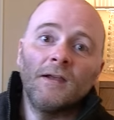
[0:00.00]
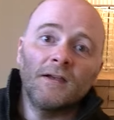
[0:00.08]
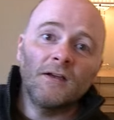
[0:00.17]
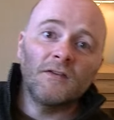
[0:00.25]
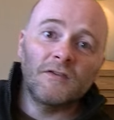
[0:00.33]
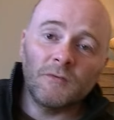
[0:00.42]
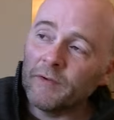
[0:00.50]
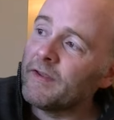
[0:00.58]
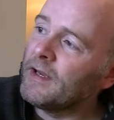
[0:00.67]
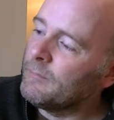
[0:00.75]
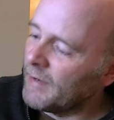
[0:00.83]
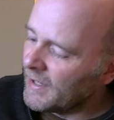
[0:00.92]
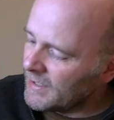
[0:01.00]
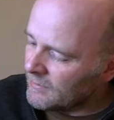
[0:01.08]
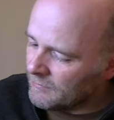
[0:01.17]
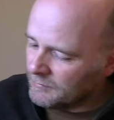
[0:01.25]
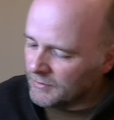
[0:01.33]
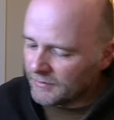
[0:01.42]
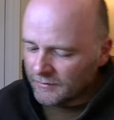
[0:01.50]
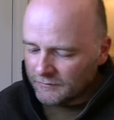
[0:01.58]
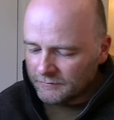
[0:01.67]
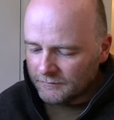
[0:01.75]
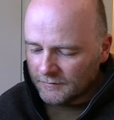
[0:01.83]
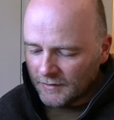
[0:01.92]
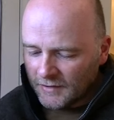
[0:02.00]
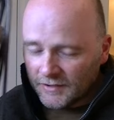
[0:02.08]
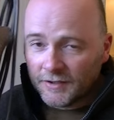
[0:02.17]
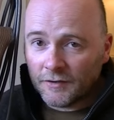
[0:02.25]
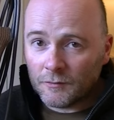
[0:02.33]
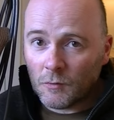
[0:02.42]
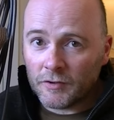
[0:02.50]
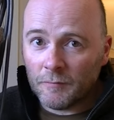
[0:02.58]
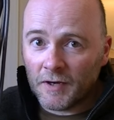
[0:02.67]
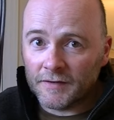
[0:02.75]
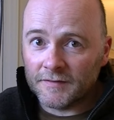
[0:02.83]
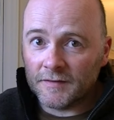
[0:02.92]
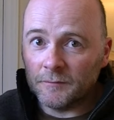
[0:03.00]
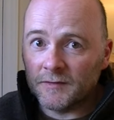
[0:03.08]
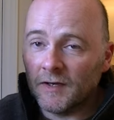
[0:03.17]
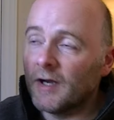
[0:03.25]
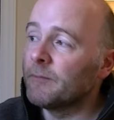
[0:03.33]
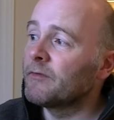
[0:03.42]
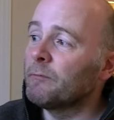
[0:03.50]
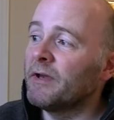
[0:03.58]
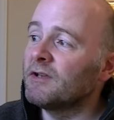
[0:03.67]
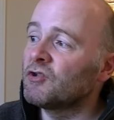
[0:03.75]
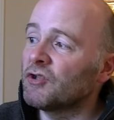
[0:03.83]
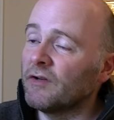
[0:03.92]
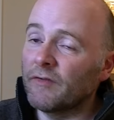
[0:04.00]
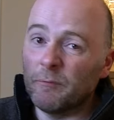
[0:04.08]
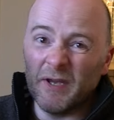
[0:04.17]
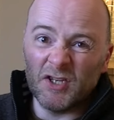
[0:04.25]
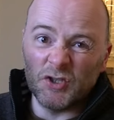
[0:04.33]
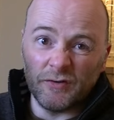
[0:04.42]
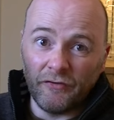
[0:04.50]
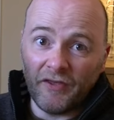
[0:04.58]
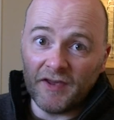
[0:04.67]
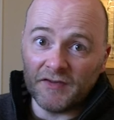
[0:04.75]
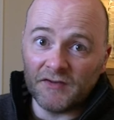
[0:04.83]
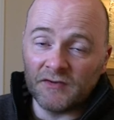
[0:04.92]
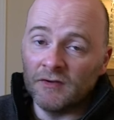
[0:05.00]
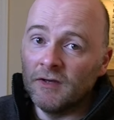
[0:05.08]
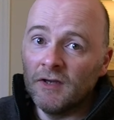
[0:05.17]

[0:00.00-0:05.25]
Because with eBay, you, you know, you don't know what you're buying sometimes. The picture, the picture for this,